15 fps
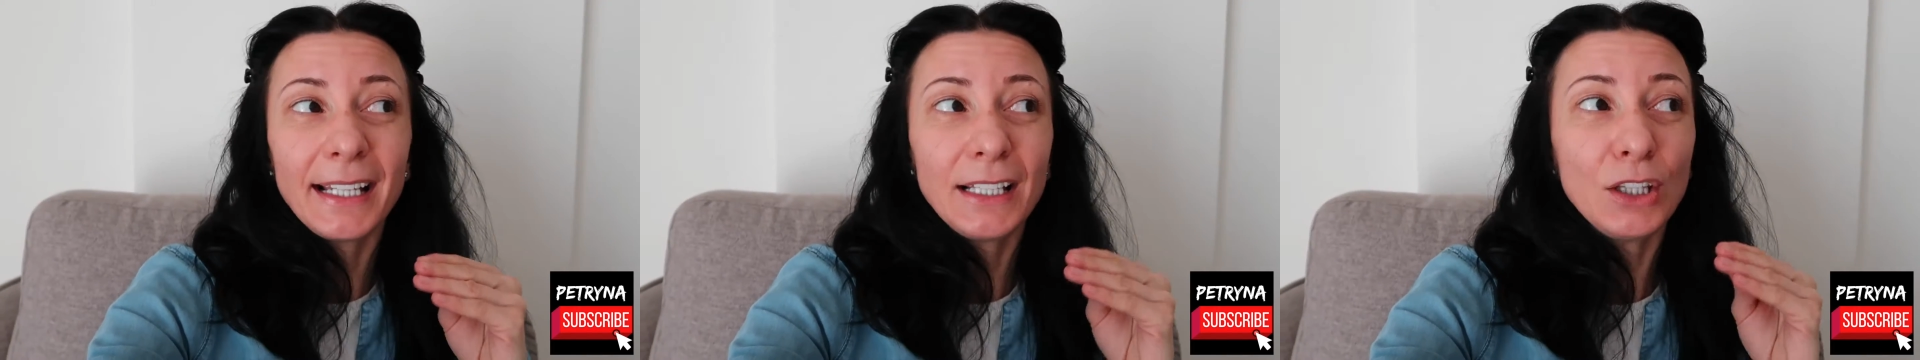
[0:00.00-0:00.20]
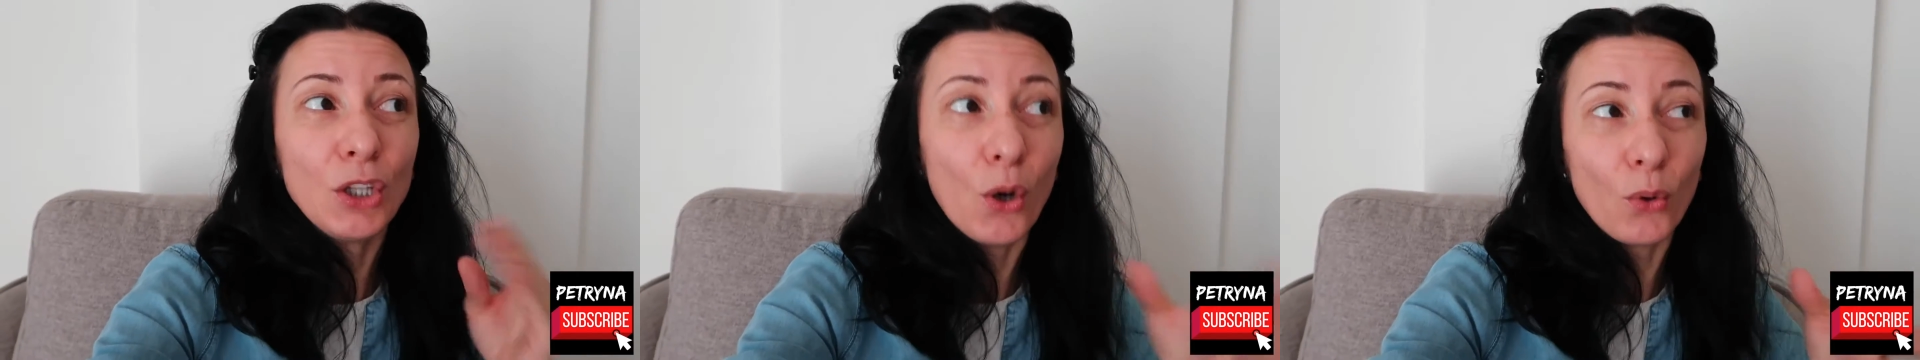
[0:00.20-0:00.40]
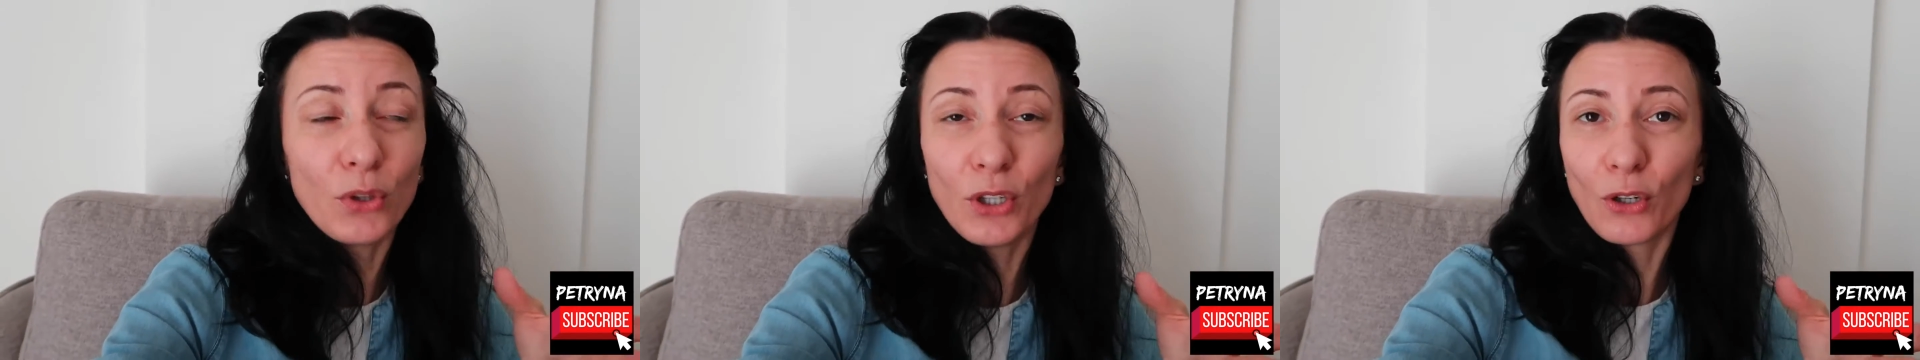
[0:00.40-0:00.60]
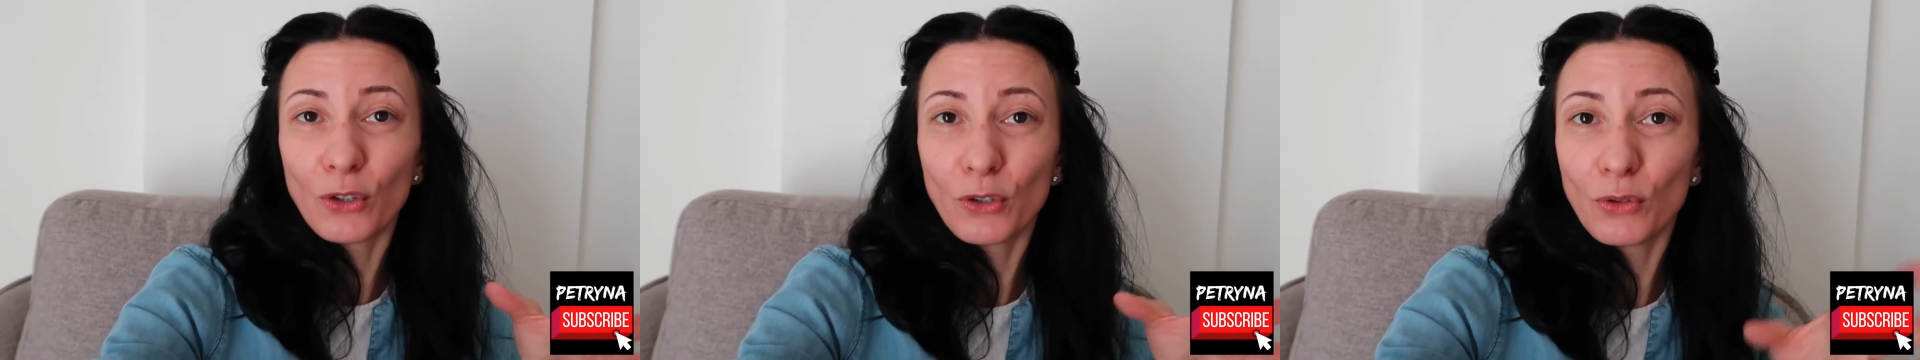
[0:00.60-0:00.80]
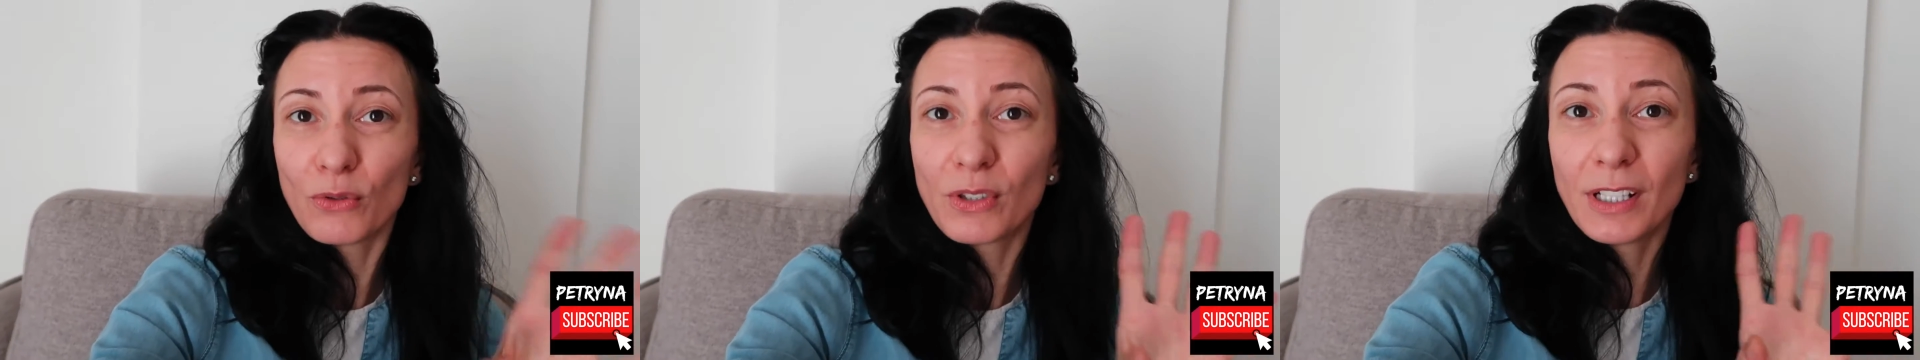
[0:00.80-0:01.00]
know they're
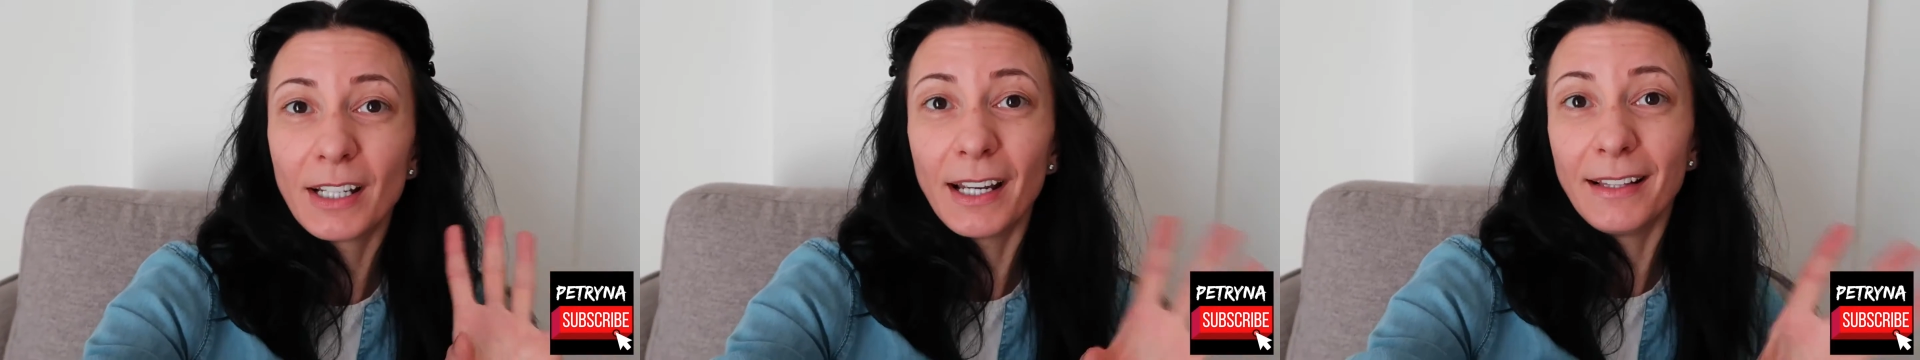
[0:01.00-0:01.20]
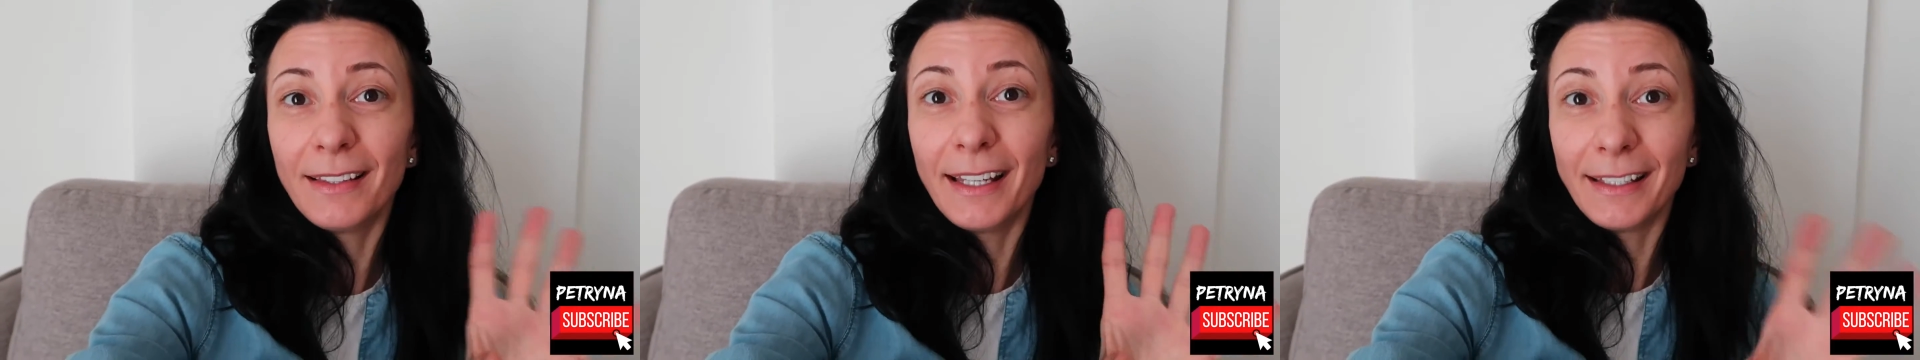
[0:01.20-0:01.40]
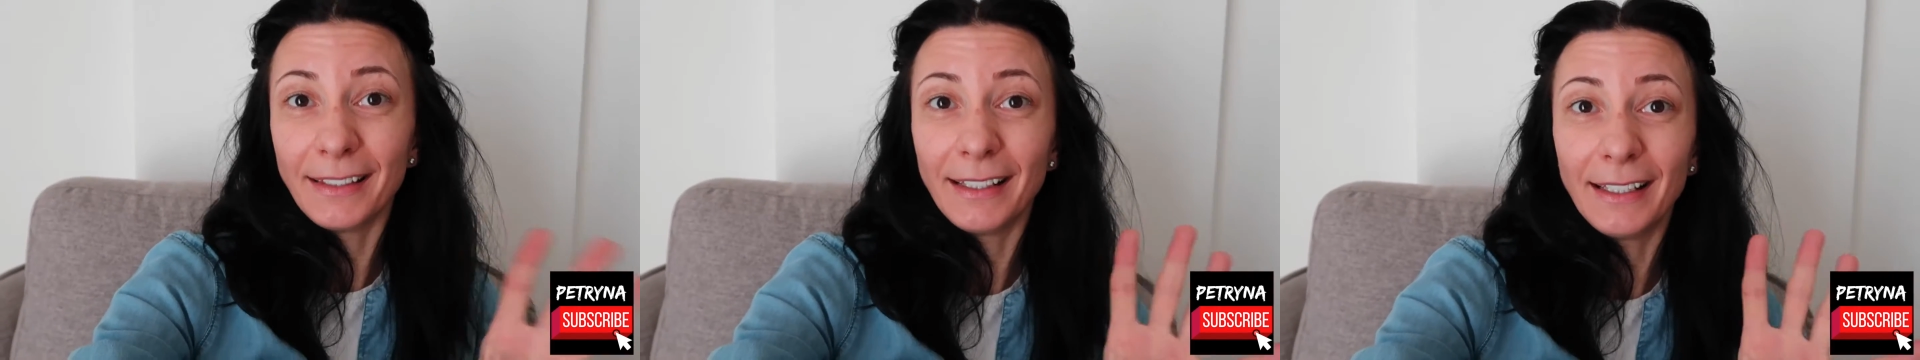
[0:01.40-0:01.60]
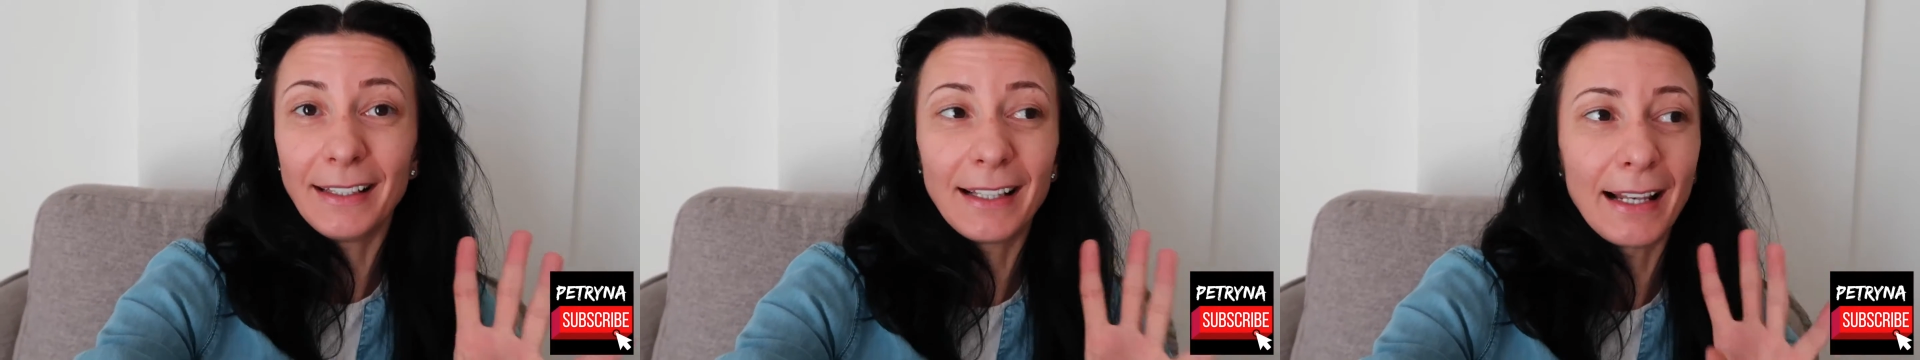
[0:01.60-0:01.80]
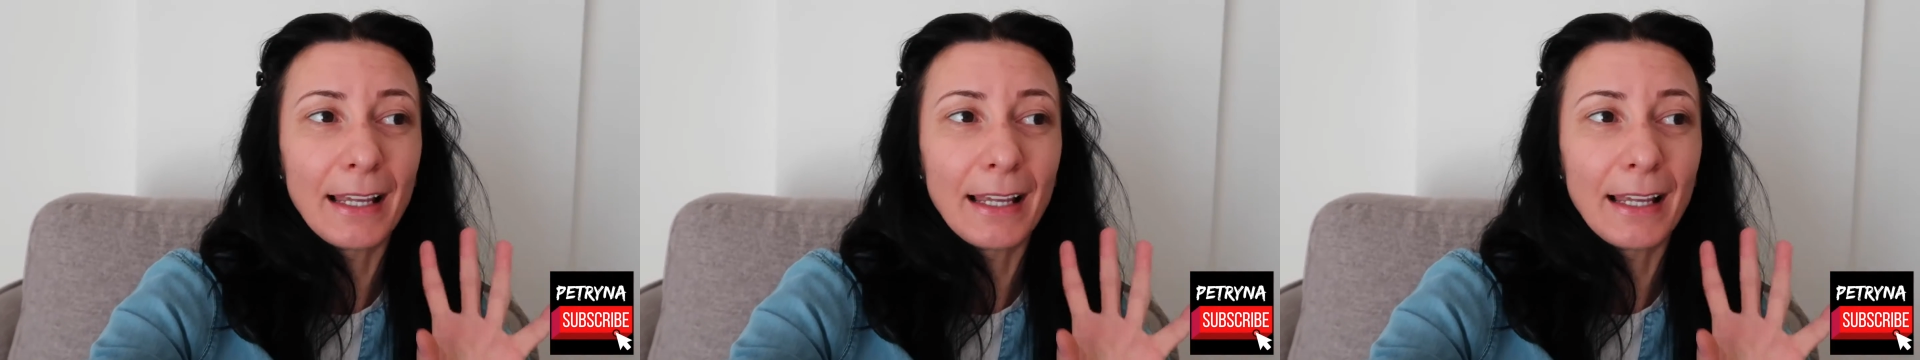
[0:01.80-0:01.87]
using and they need,